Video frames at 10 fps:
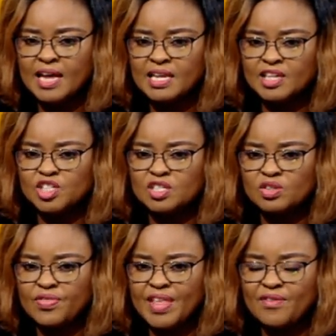and yet
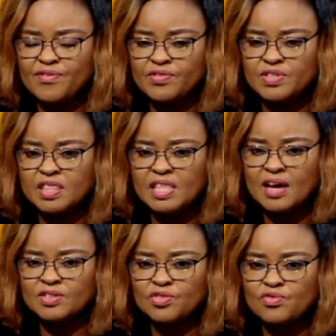she's on that
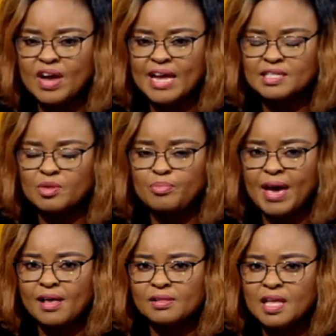50,000 rand
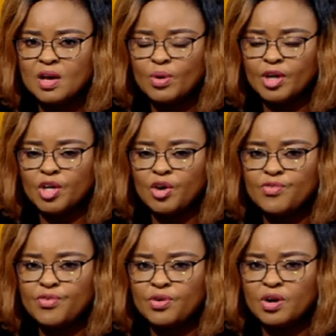bail. We're going to
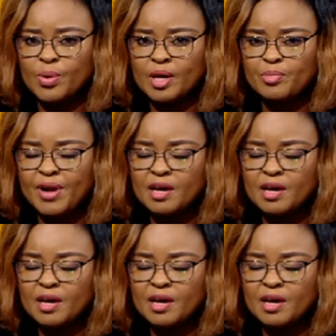go for a quick